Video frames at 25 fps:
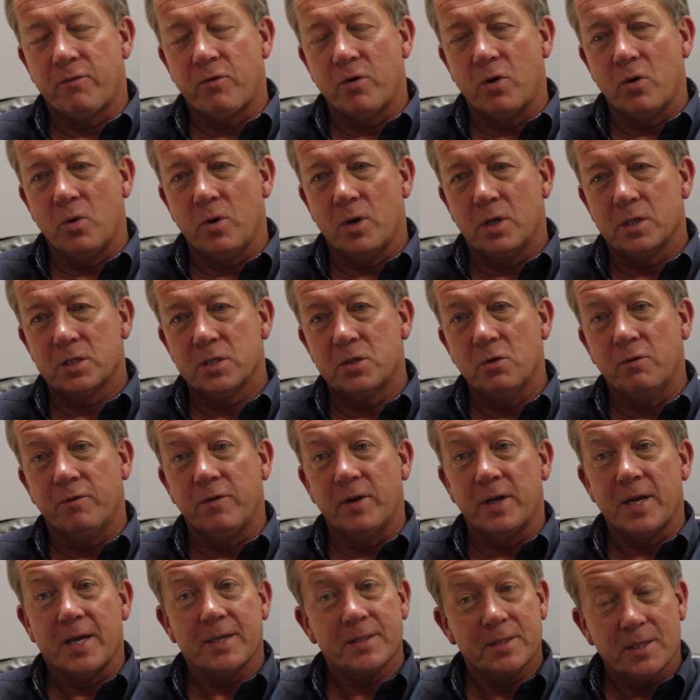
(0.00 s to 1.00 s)
through, and I still
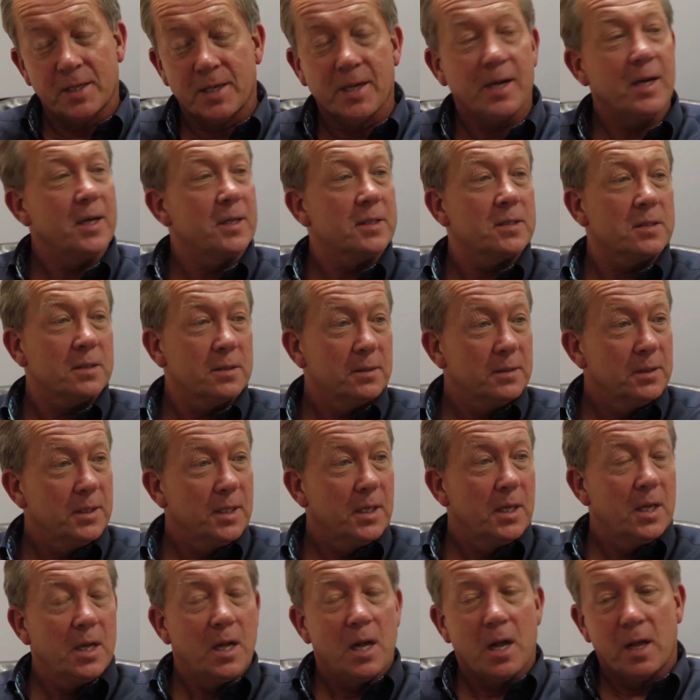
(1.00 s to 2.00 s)
think that's the case.
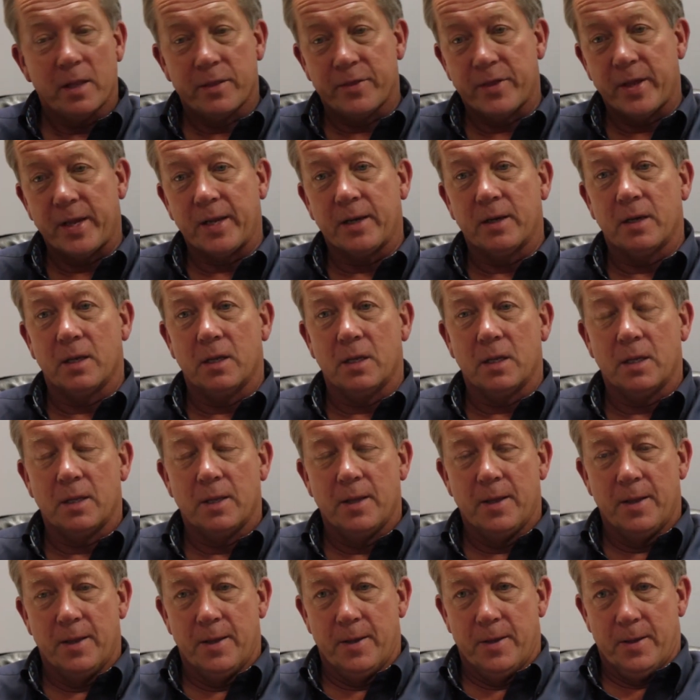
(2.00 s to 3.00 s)
I think that
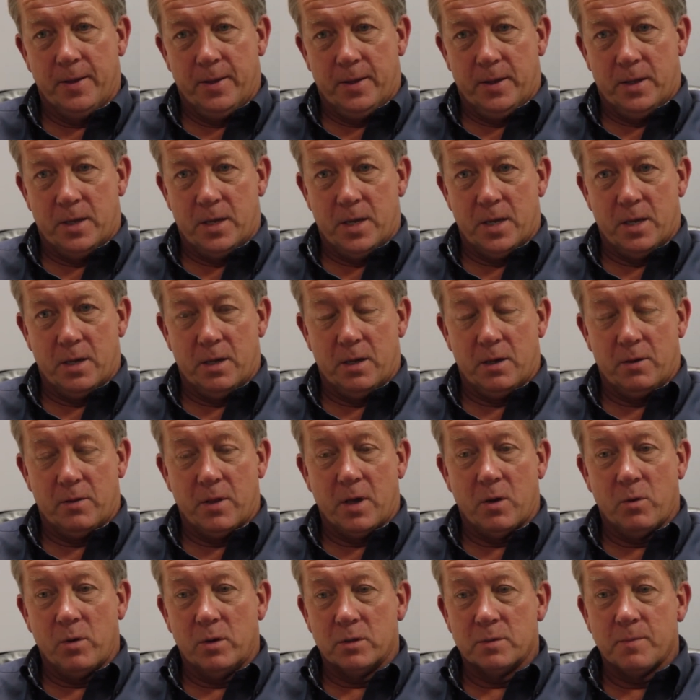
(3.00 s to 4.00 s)

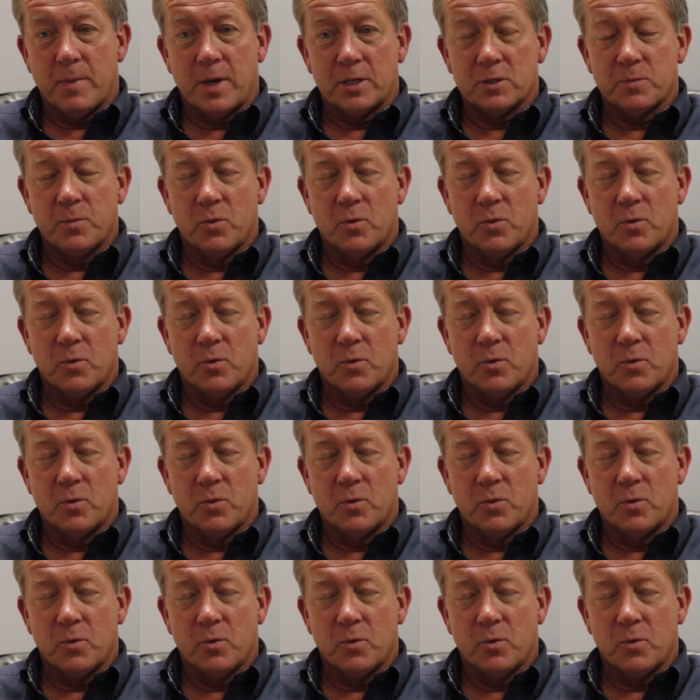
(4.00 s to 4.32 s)
although it was a much